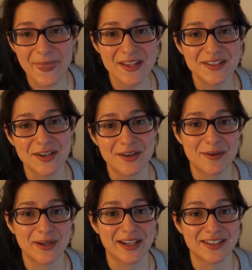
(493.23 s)
So uh,
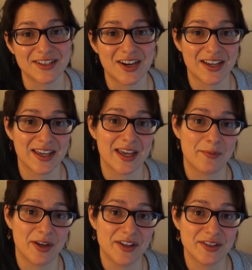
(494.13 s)
we got to talking and
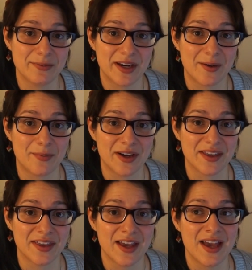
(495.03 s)
we also met up
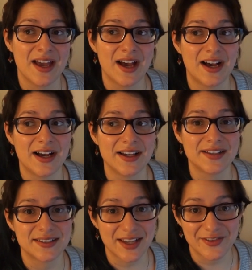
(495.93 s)
with uh,
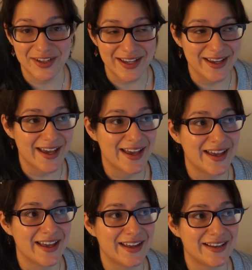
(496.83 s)
Stephanie.
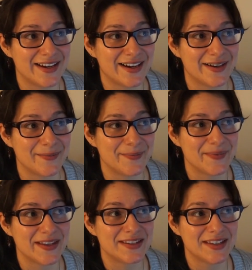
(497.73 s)
And um,
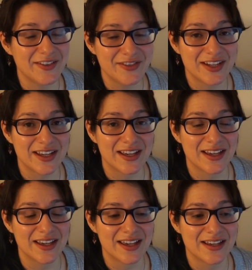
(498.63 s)

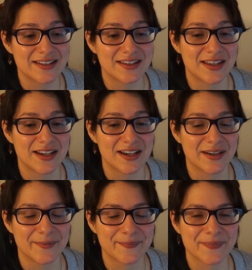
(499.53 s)
Stephanie is the,
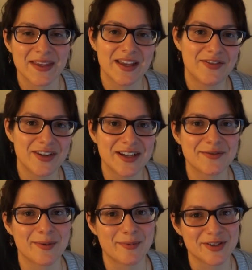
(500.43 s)
if you guys
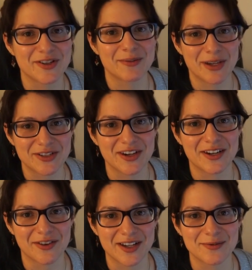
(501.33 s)
remember, during my
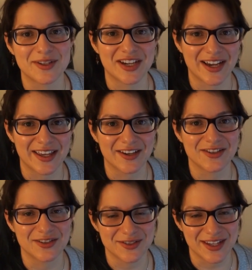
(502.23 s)
training rides with Jackie on
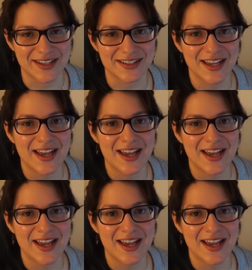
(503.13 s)
Tuesdays,